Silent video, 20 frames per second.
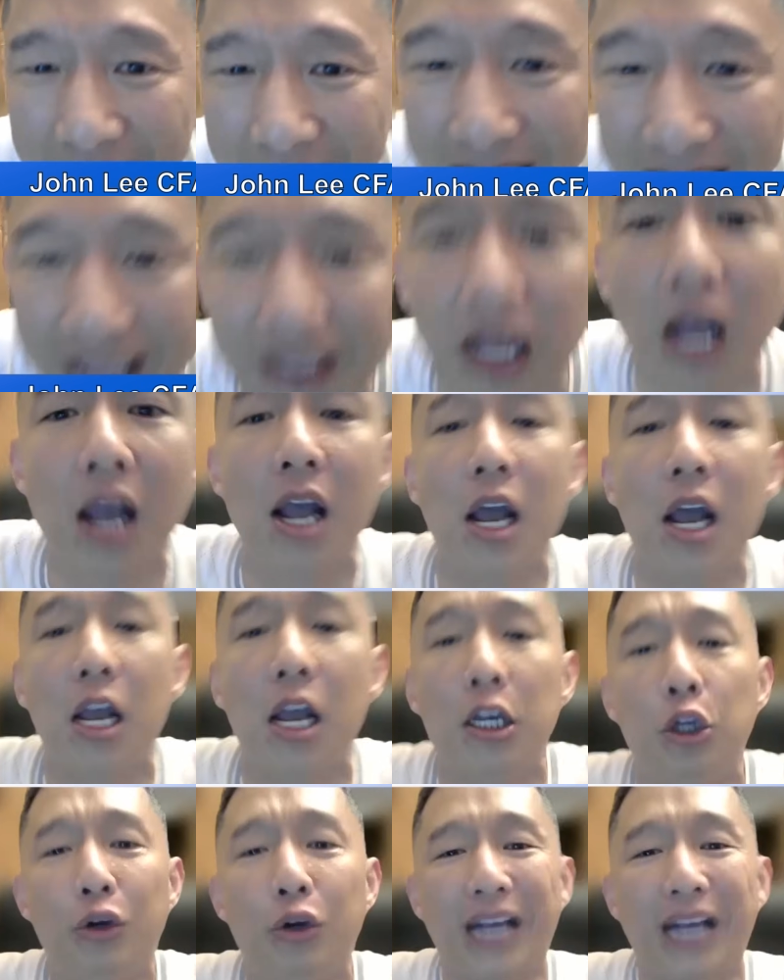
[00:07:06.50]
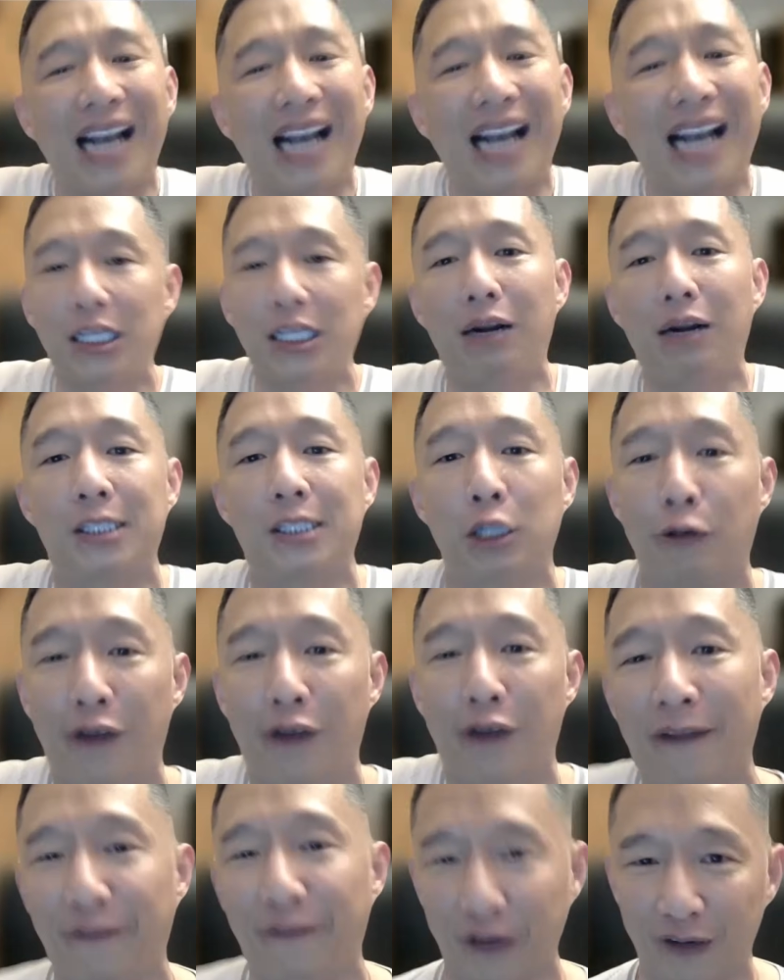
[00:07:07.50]
then you cash out at silver
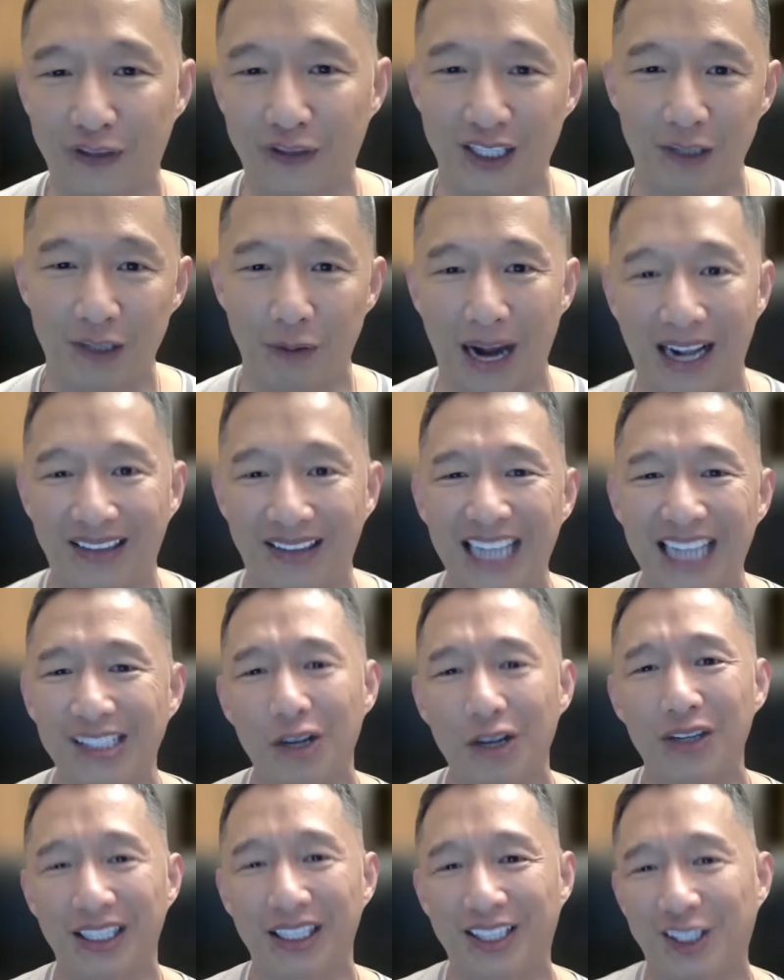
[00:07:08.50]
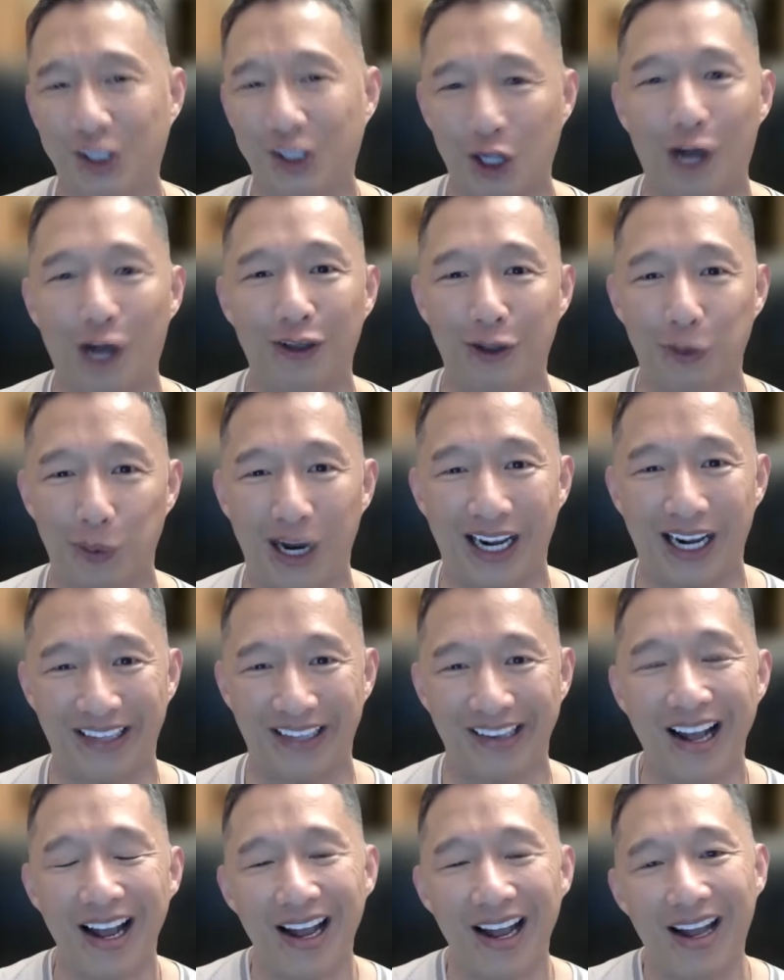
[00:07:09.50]
at 50, right? That's only the start of the run.
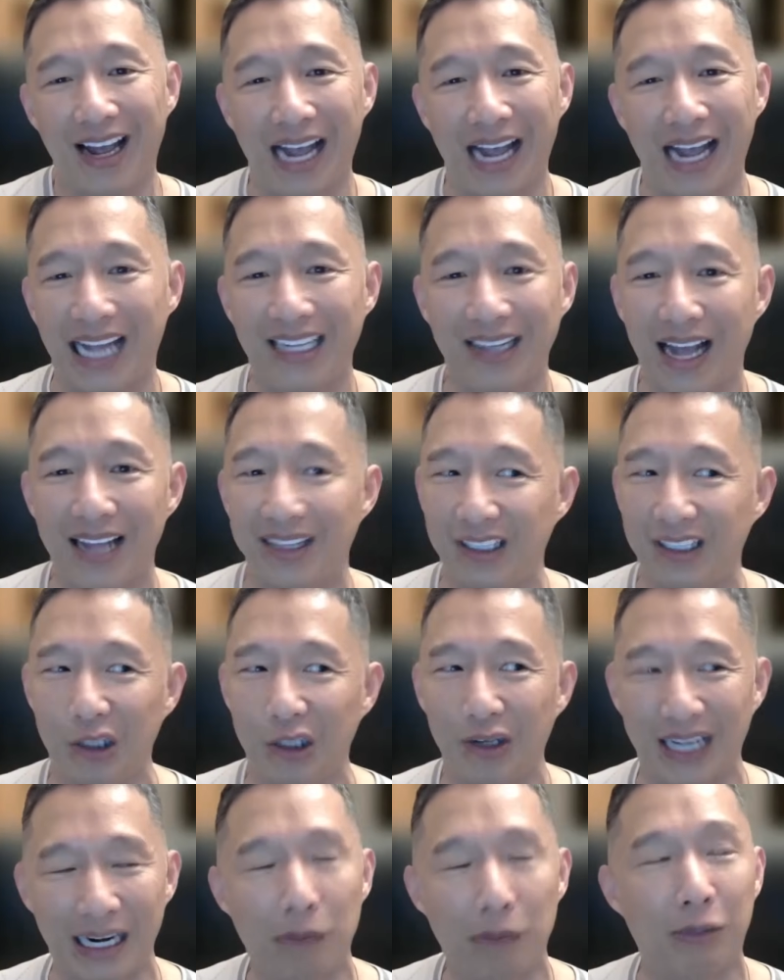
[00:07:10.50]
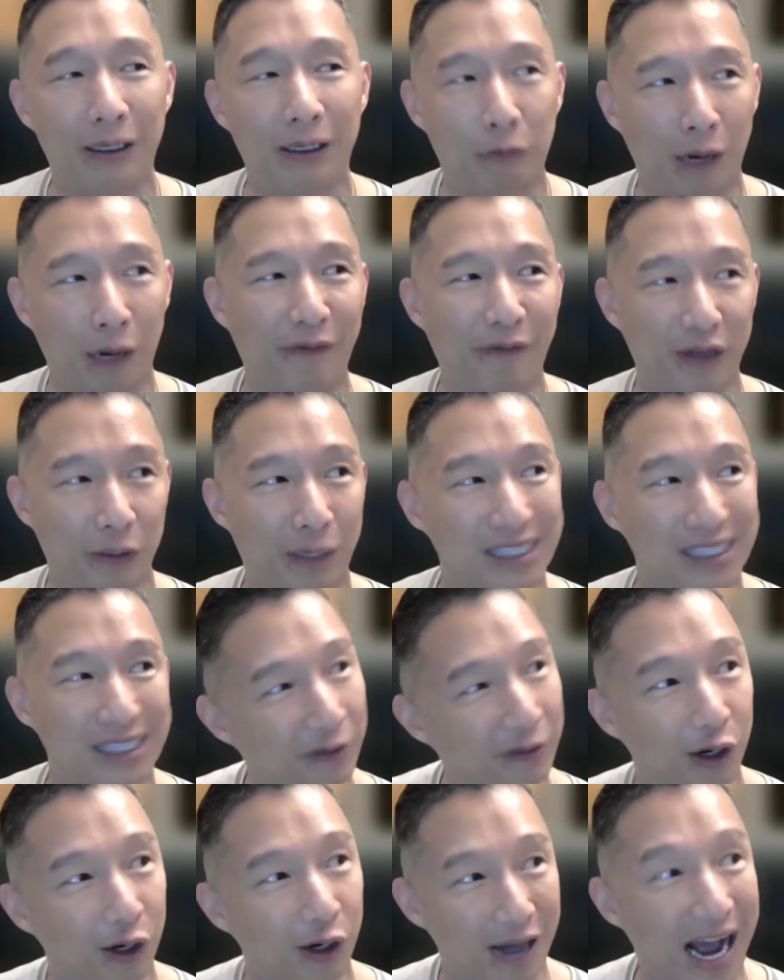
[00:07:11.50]
And you're going to regret for the rest of
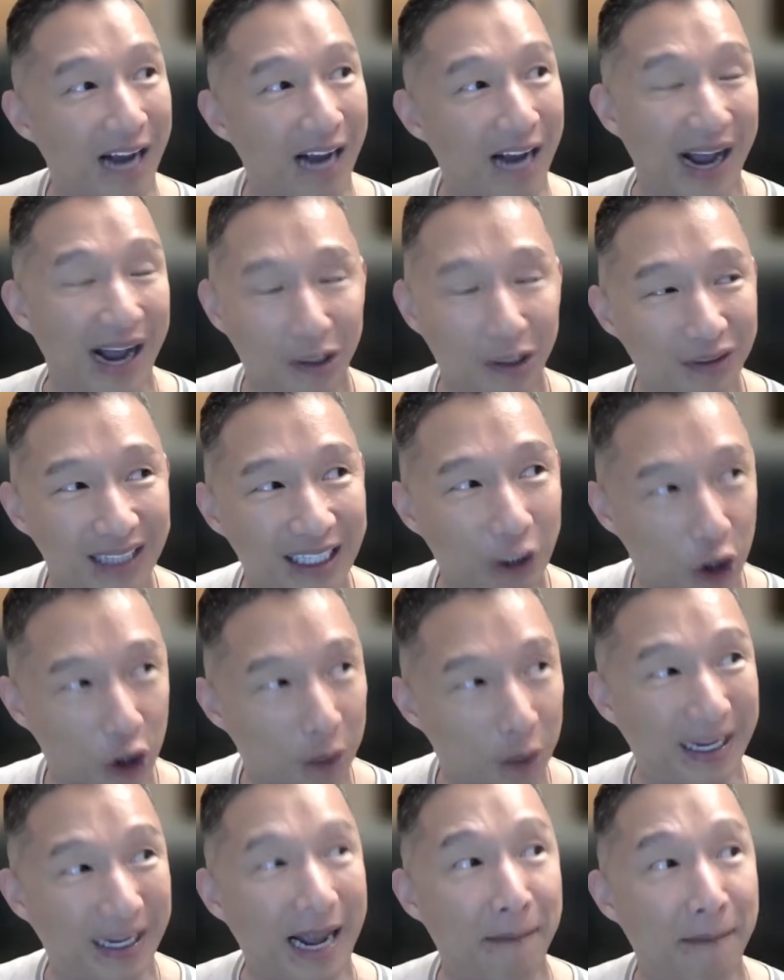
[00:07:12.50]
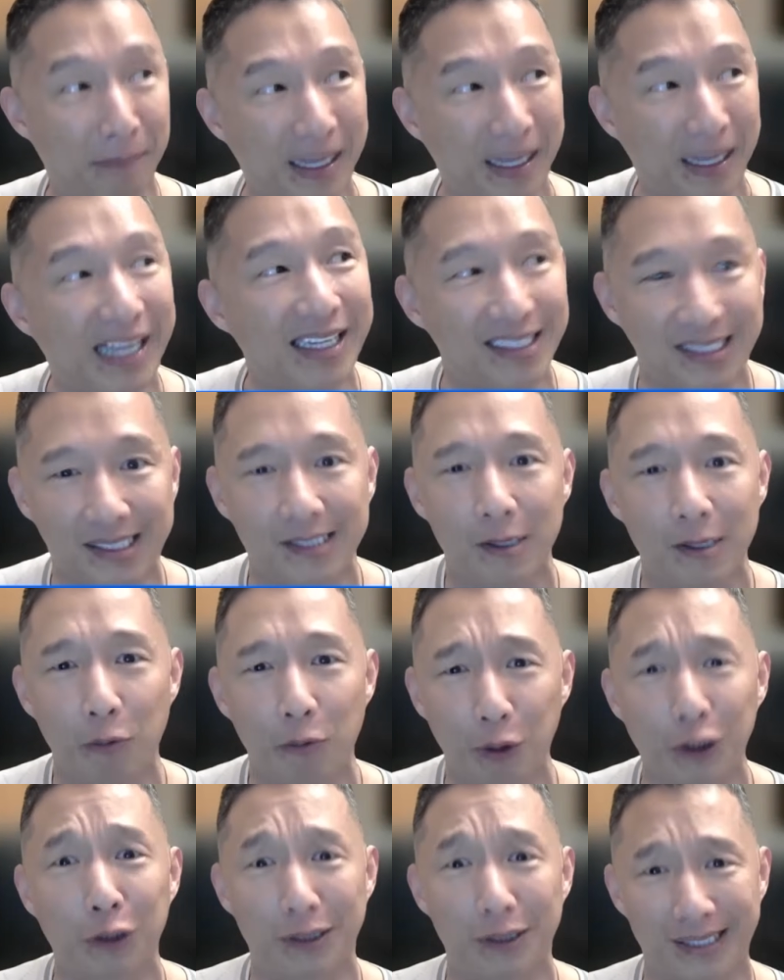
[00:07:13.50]
your life. I don't think you can be at peace
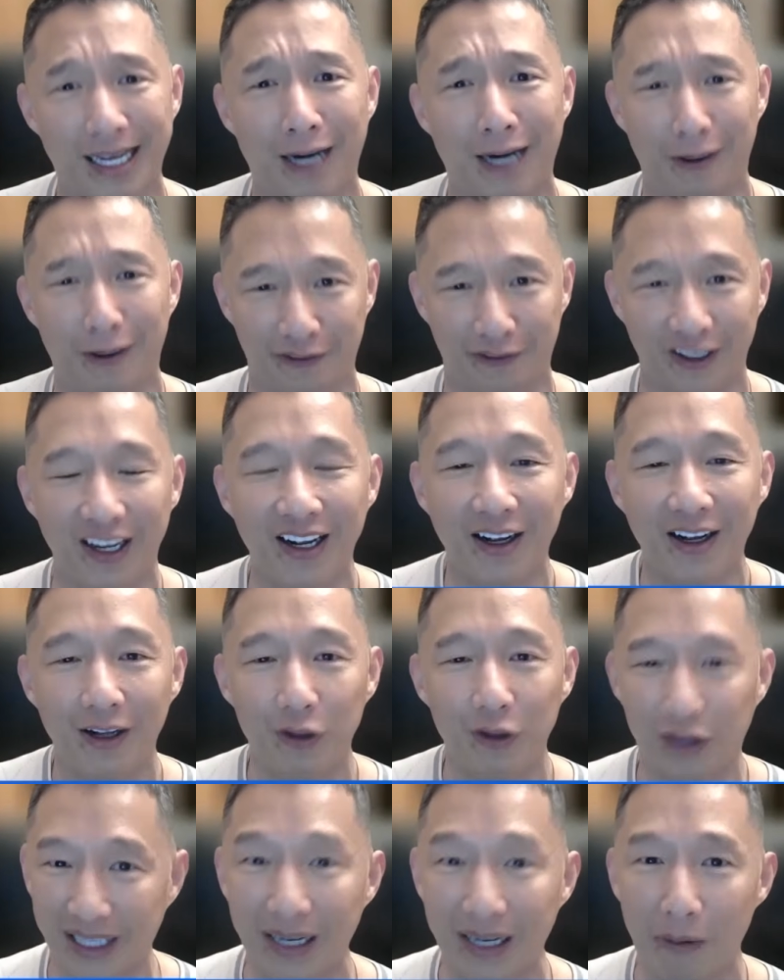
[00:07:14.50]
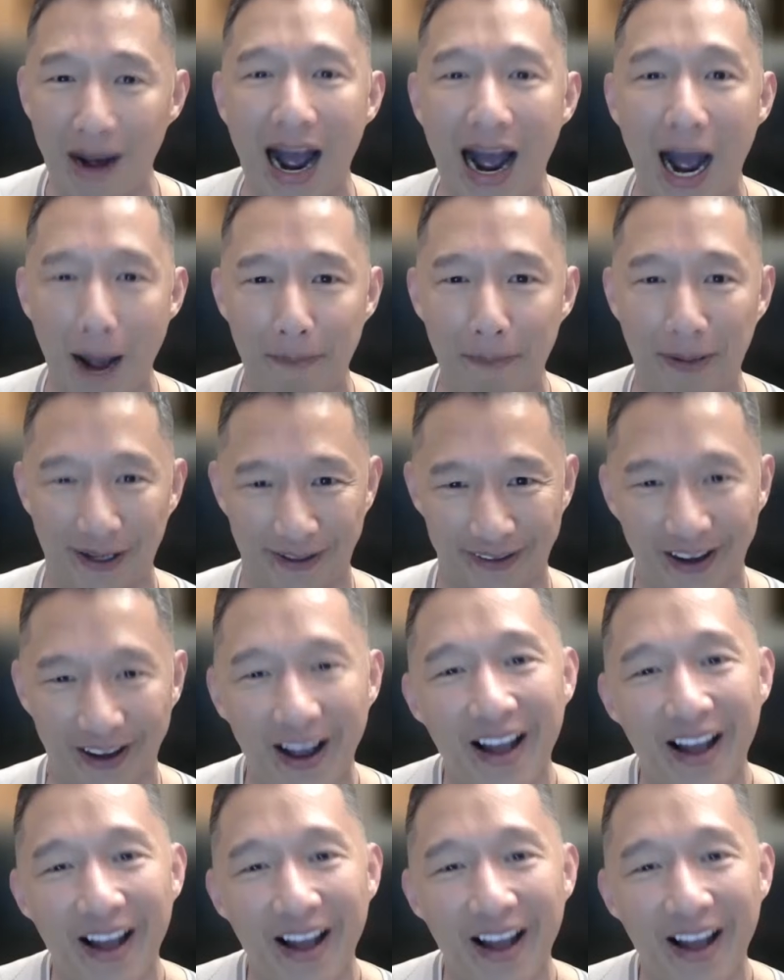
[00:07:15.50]
with yourself looking at what happened.